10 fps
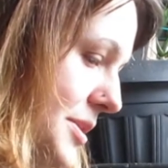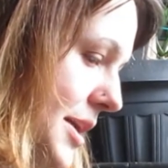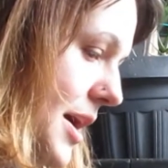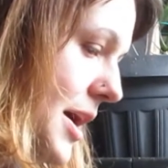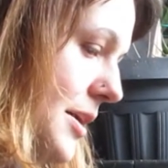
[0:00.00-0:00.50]

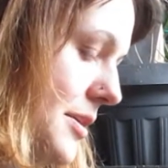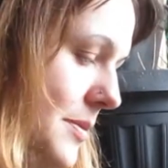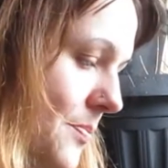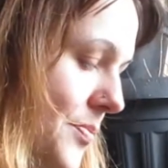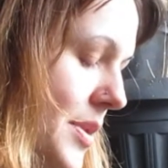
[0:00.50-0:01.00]
that.
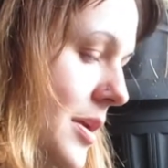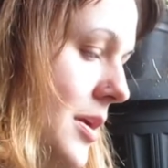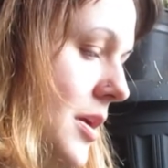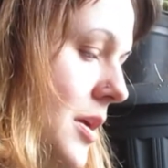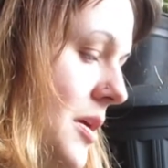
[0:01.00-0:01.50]

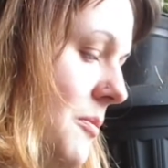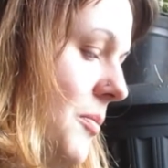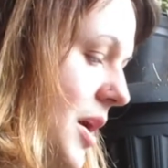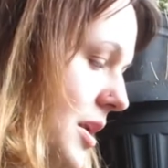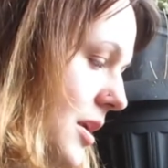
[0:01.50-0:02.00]

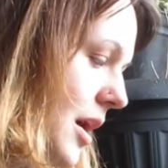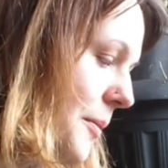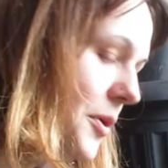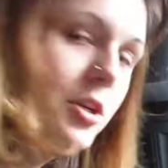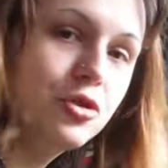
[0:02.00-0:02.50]
But
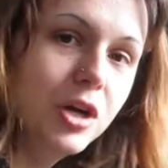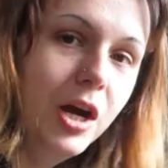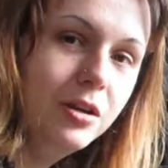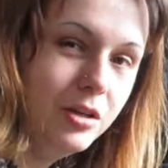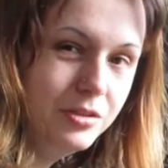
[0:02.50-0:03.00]
I'm gonna try
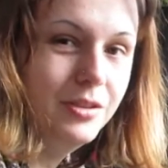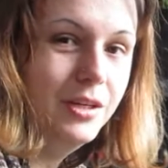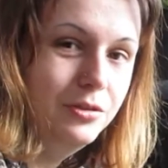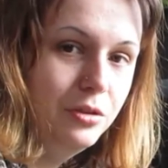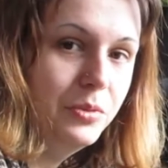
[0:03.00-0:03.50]
not to
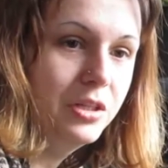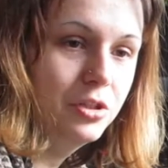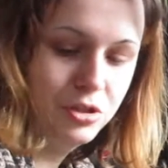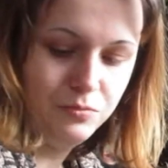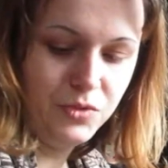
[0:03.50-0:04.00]
get too
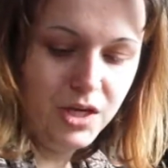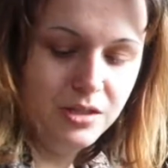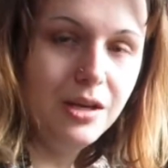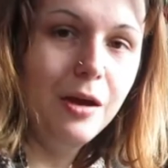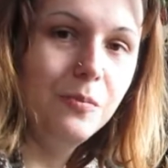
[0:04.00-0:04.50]
much,
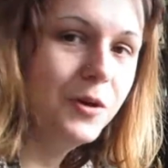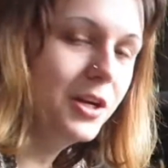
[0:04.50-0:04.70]
and I'm gonna